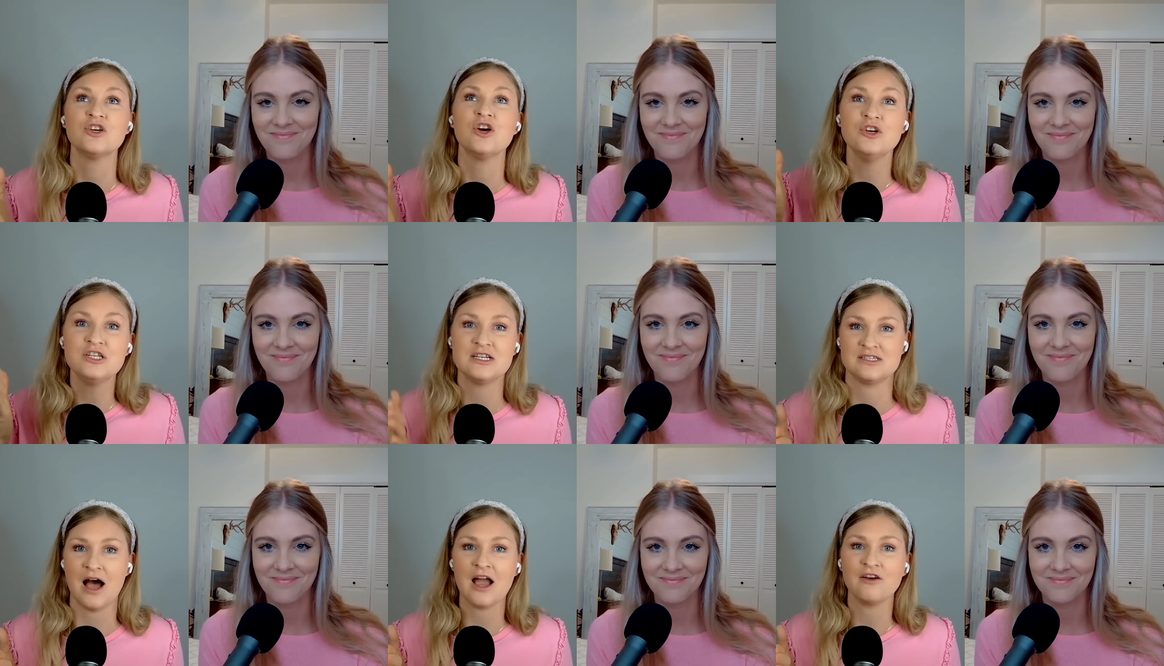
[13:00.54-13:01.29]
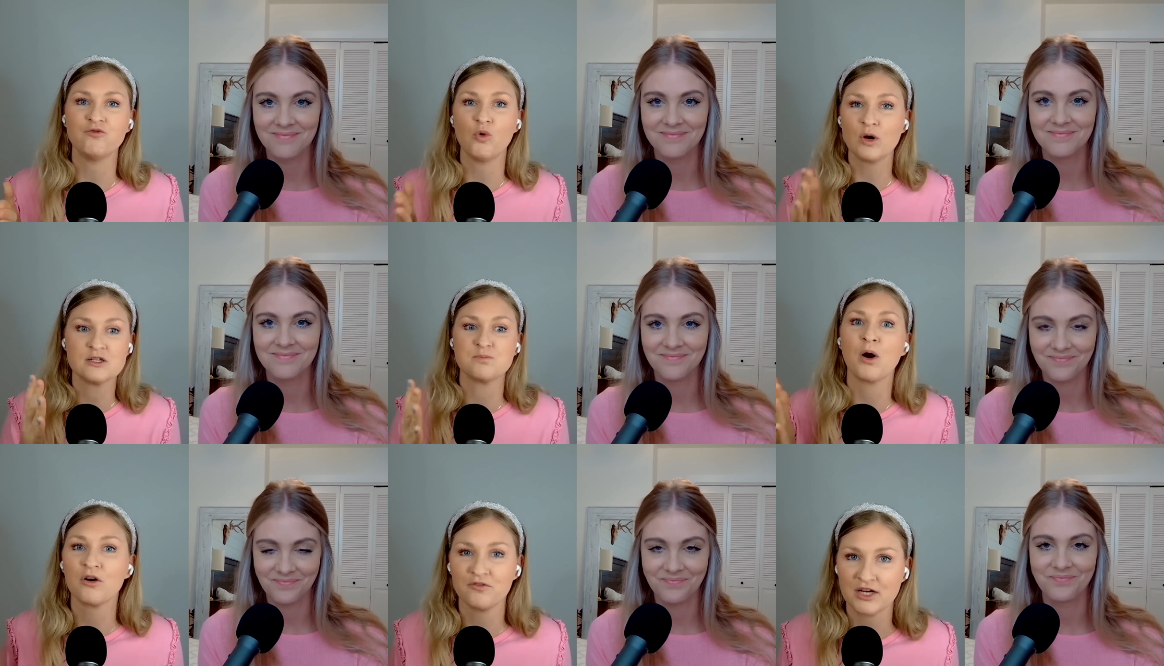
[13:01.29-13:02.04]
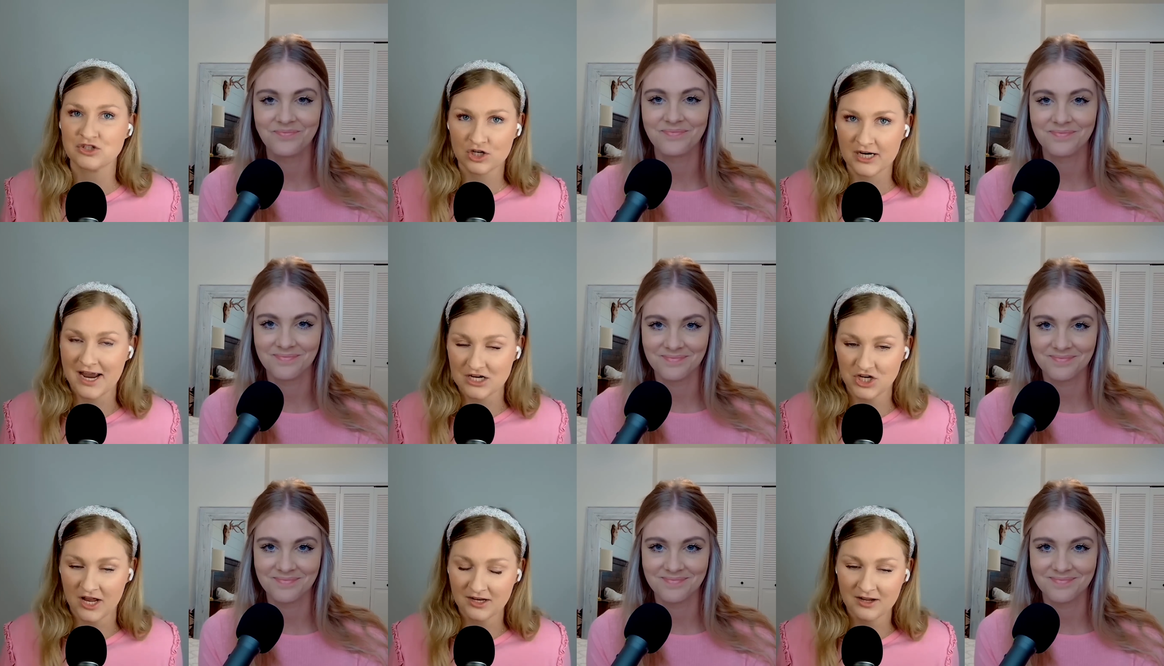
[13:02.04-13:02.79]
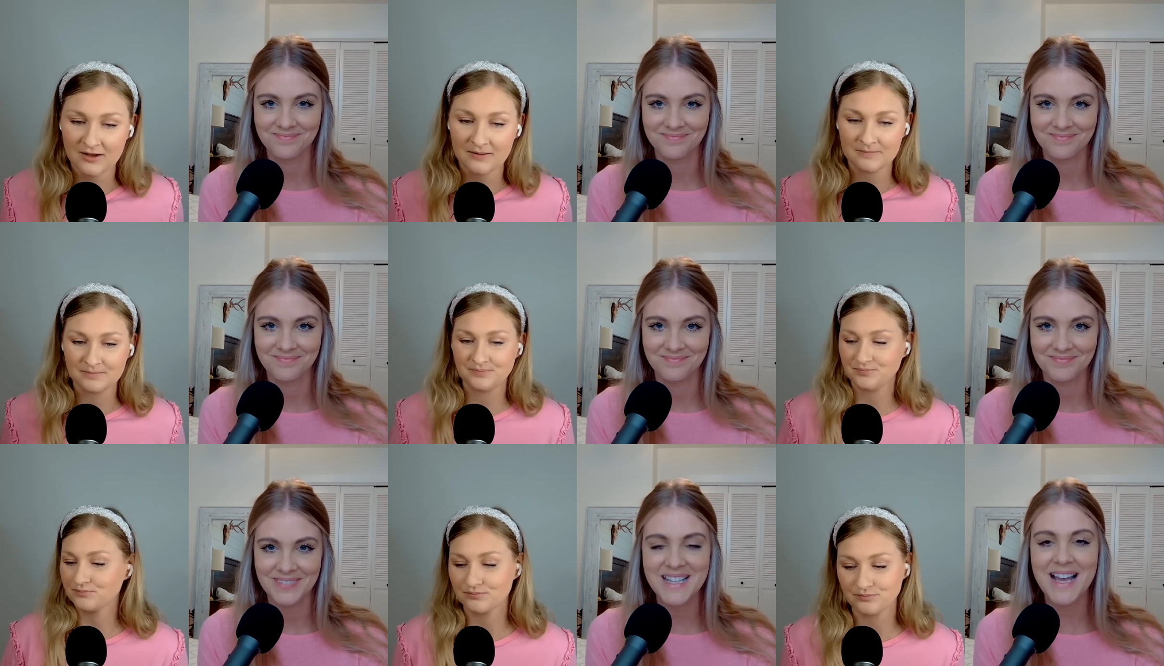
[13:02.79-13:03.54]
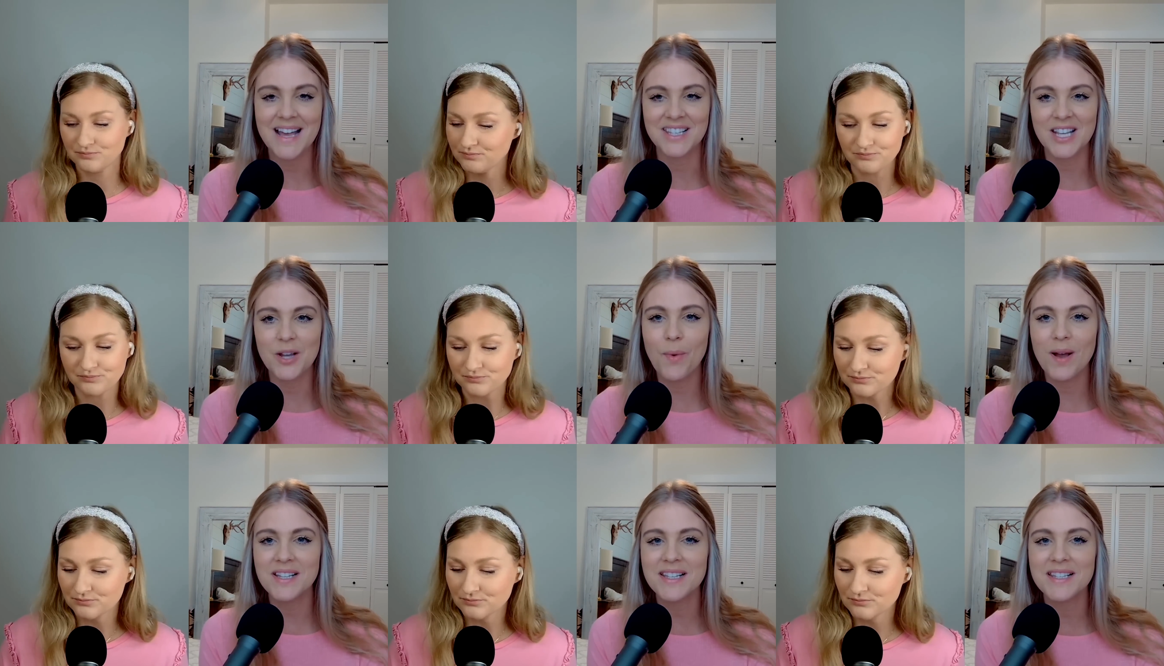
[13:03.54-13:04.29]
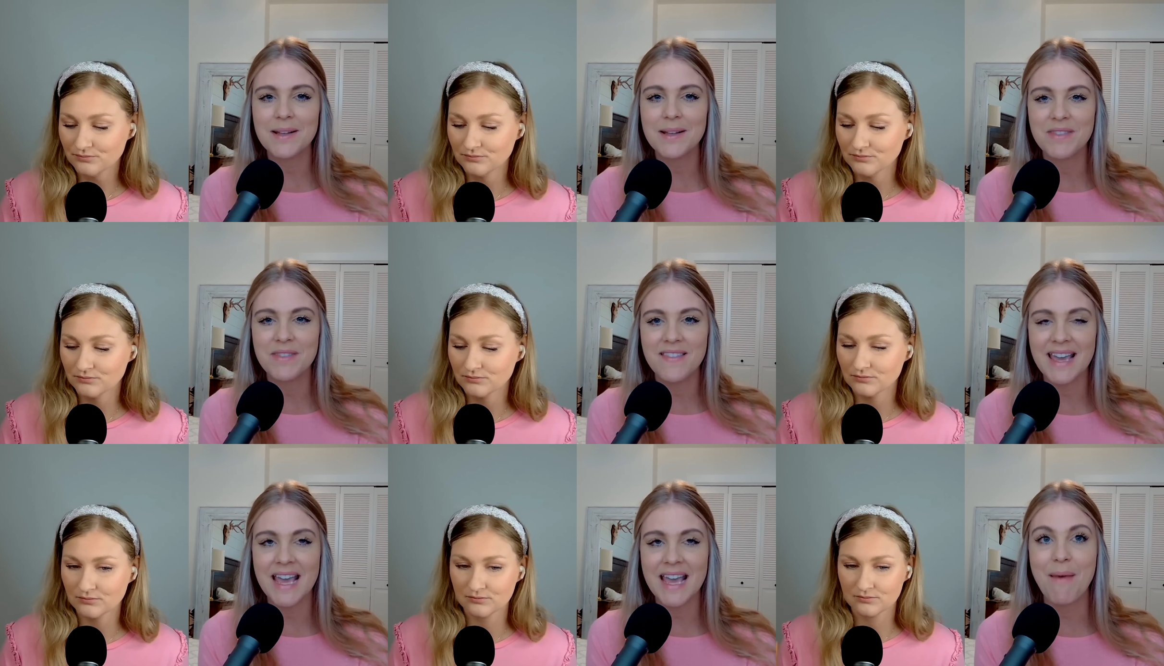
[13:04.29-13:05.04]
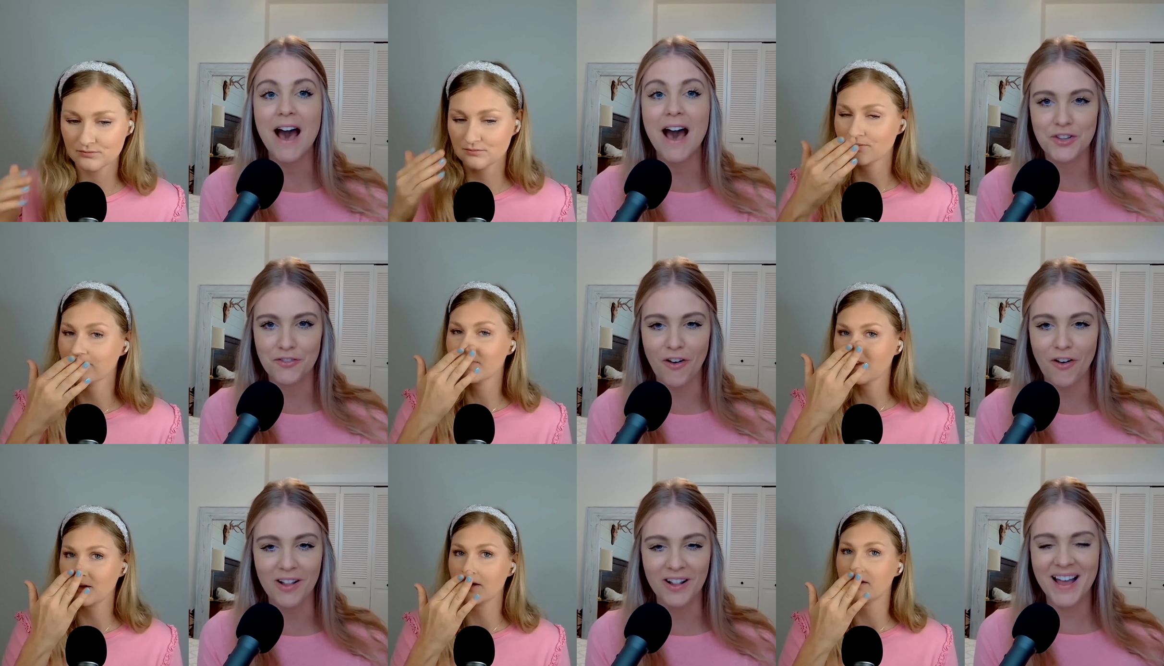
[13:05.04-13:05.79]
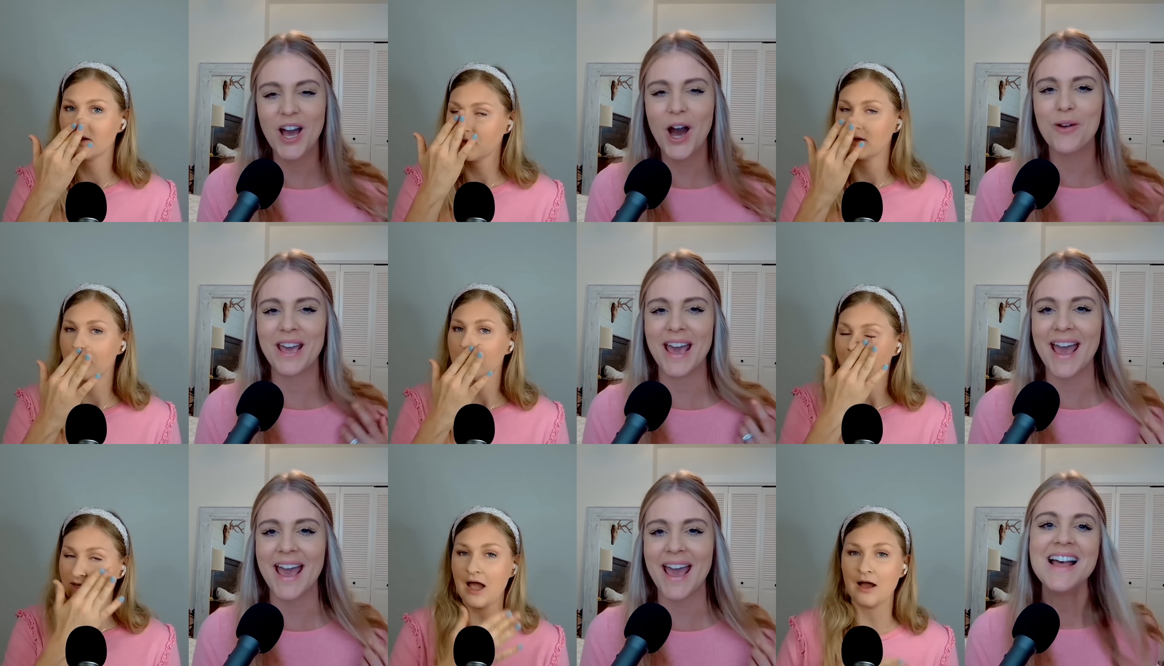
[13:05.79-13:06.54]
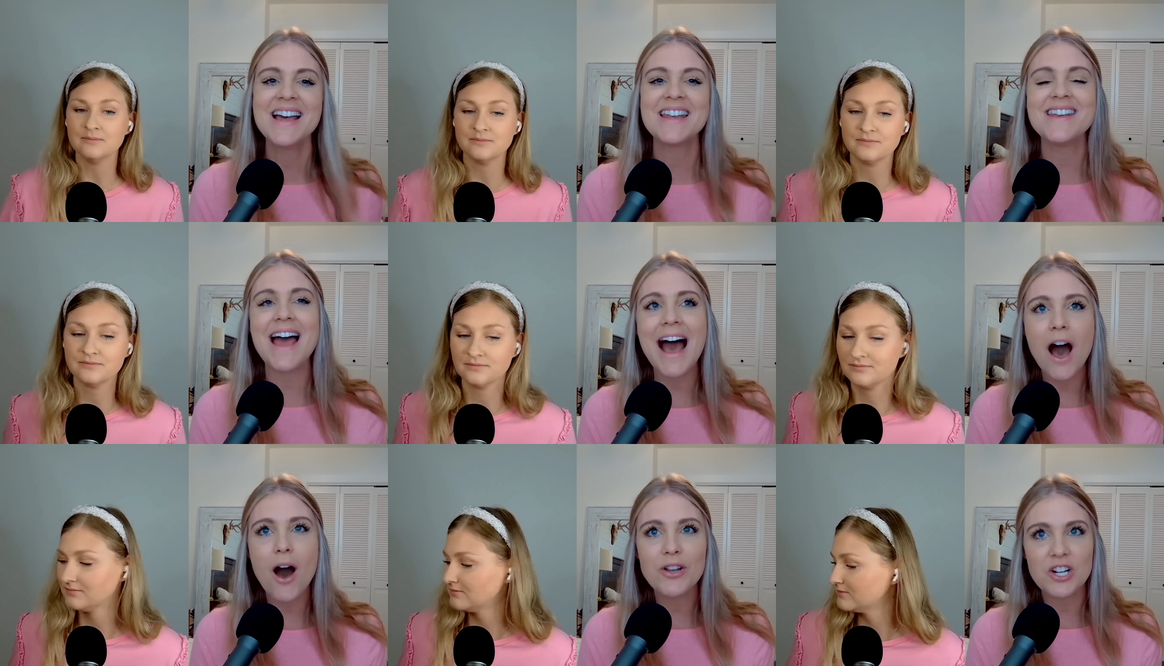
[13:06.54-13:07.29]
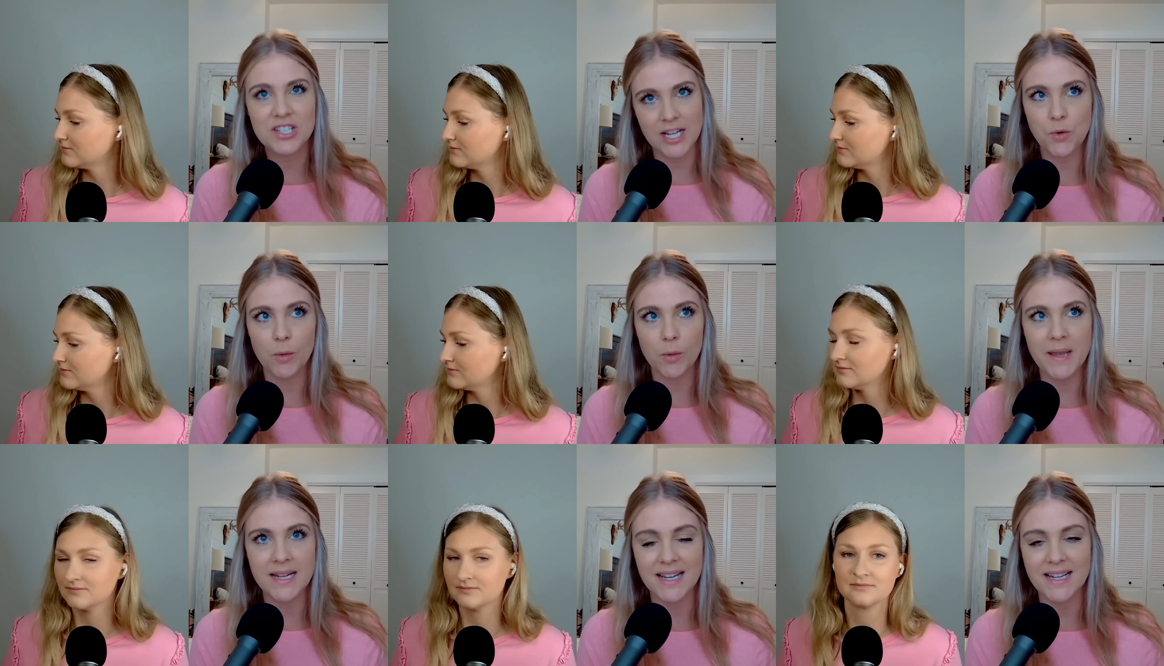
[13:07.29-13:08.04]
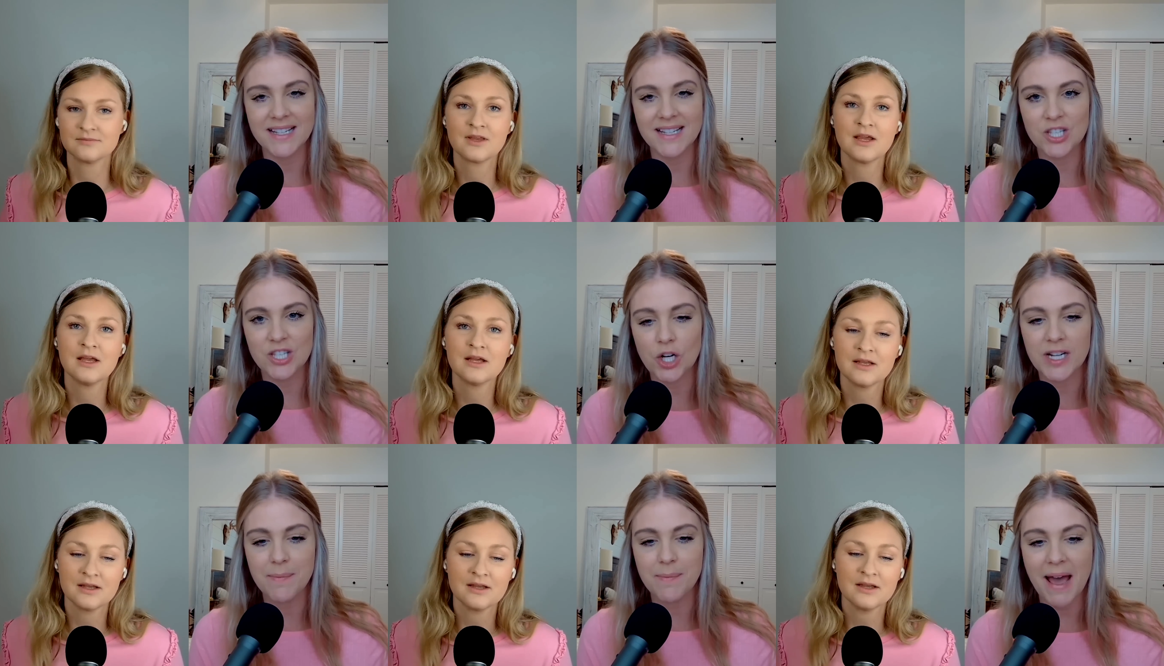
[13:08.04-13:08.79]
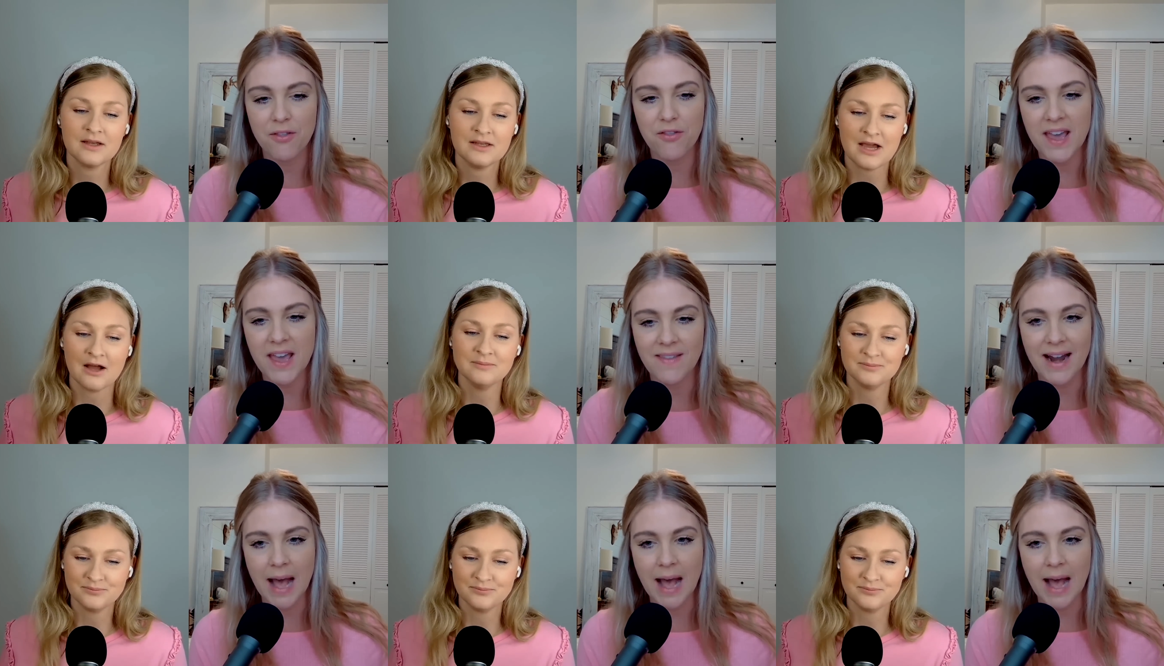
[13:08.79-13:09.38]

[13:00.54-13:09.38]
Speaker 1: good design for his perfect creation.
Speaker 2: Yes, it wasn't something that came after the fall. Like, okay, now you're sexual beings and it's this dirty, bad thing that